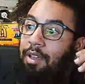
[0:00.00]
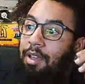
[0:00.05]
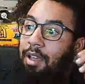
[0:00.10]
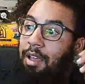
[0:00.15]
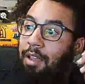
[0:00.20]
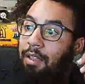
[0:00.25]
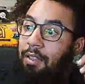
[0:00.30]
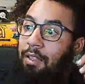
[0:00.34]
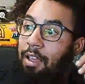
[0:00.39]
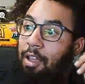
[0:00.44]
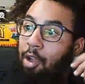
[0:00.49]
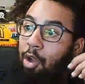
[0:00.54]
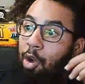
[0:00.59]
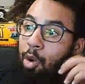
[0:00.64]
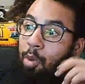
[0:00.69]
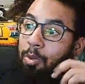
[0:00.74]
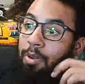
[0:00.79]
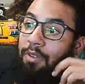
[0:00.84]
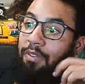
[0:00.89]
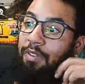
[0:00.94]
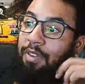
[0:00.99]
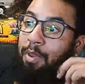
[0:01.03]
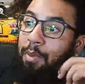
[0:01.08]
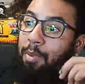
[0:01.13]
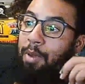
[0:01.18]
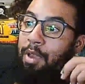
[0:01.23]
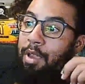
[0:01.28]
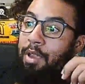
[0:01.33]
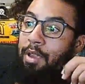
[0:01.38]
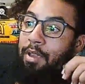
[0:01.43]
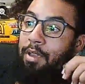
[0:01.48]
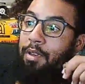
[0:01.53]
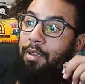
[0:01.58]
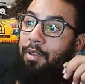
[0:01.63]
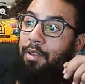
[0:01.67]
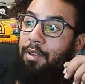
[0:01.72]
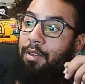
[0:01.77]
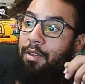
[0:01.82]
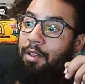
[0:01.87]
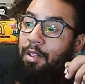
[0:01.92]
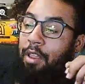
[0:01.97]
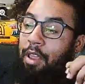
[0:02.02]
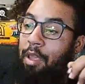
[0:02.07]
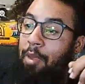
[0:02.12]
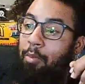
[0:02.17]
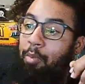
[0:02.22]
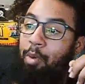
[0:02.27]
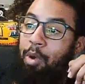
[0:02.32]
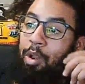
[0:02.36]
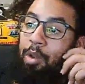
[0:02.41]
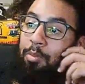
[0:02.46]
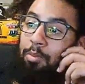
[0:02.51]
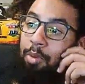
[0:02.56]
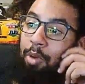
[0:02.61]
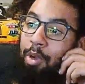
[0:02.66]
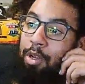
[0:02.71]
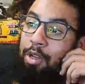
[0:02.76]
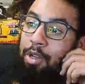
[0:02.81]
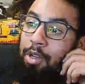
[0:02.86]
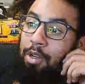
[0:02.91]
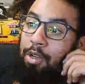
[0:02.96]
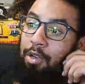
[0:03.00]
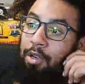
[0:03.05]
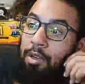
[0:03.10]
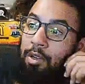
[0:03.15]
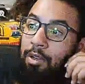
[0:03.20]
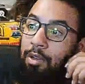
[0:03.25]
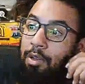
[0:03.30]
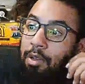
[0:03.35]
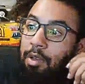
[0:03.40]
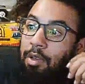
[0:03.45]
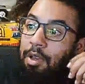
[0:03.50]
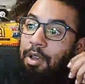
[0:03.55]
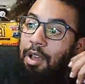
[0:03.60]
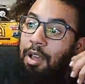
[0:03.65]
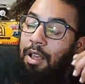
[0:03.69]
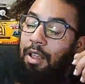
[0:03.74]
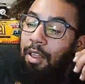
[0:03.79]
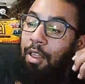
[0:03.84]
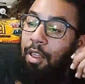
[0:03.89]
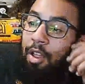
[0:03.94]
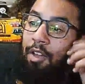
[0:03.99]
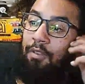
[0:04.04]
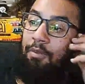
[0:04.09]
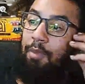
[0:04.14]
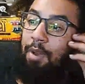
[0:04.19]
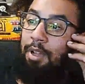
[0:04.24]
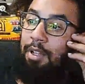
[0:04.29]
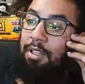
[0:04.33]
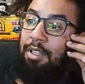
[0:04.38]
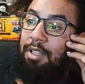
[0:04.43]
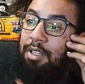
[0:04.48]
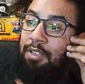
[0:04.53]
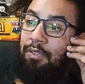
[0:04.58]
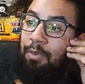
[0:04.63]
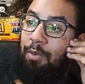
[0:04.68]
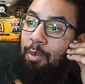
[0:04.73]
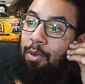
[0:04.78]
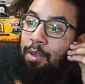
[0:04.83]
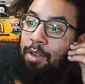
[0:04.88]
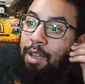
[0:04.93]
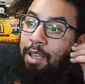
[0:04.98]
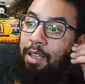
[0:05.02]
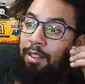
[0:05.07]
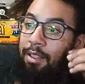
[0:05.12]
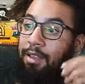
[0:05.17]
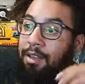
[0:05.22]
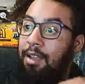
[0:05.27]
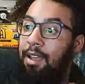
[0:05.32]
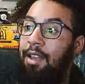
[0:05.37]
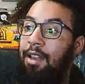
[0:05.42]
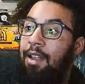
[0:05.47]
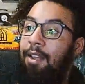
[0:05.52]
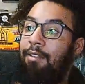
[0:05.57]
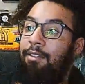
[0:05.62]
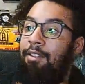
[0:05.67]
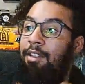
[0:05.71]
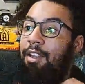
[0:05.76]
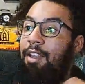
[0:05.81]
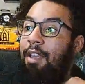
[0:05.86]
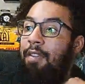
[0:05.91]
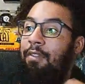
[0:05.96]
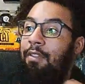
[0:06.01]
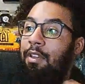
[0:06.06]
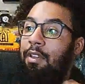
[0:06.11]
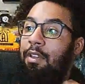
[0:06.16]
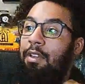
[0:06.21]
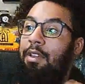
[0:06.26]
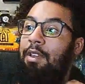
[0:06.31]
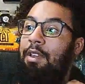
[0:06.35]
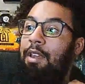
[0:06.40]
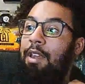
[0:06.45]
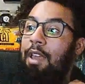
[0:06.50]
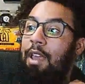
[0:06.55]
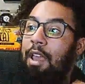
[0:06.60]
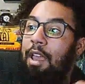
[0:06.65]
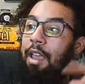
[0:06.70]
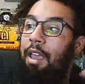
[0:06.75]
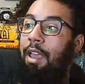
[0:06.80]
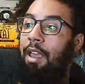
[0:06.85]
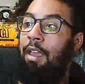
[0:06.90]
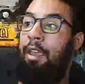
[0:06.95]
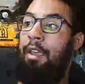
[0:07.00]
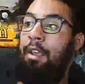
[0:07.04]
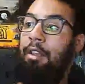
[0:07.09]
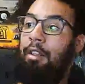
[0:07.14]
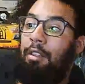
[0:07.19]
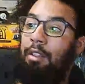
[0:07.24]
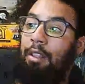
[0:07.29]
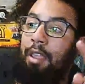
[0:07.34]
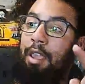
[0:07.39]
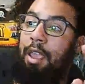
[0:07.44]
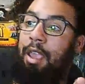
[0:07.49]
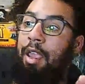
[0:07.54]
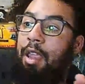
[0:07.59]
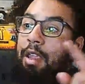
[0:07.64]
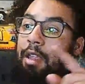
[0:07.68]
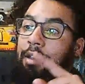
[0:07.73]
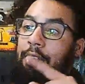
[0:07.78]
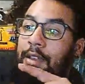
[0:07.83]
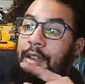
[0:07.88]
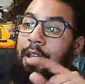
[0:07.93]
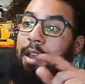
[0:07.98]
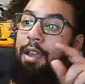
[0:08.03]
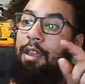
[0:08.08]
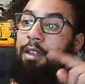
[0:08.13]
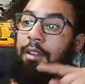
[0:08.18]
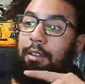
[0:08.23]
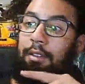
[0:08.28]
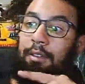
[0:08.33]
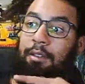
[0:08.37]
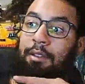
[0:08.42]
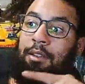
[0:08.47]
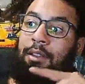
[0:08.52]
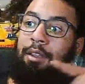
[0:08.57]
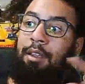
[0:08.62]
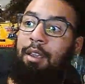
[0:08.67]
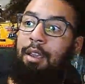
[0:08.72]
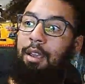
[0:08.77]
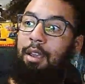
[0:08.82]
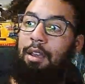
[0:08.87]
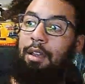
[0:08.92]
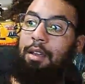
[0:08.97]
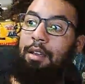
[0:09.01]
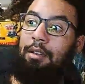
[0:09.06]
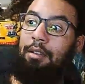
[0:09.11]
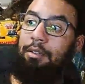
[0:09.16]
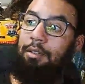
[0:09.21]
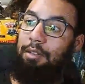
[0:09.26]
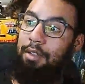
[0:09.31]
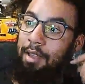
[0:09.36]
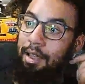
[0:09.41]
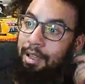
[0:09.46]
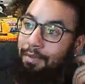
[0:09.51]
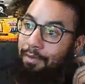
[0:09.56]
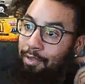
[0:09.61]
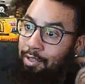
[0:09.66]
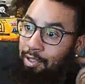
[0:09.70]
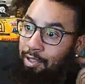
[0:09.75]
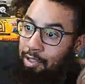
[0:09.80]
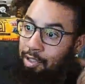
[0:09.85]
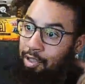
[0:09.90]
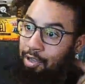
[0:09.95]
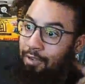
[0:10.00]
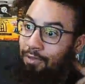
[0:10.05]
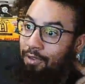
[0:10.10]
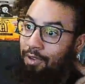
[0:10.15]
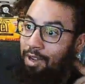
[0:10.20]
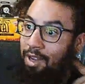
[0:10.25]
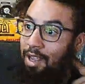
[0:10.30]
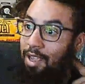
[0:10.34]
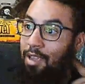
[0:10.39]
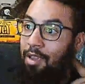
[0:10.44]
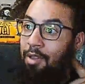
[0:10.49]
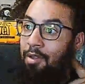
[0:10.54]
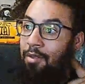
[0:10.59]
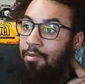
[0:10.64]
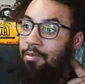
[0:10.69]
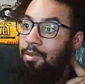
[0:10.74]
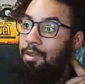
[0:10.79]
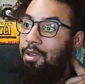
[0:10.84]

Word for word: I like Obafemi. I like Braun Breaker. I love Montez Ford and LA Knight. Obviously, I have the LA Knight. Yeah, I have a shirt for him.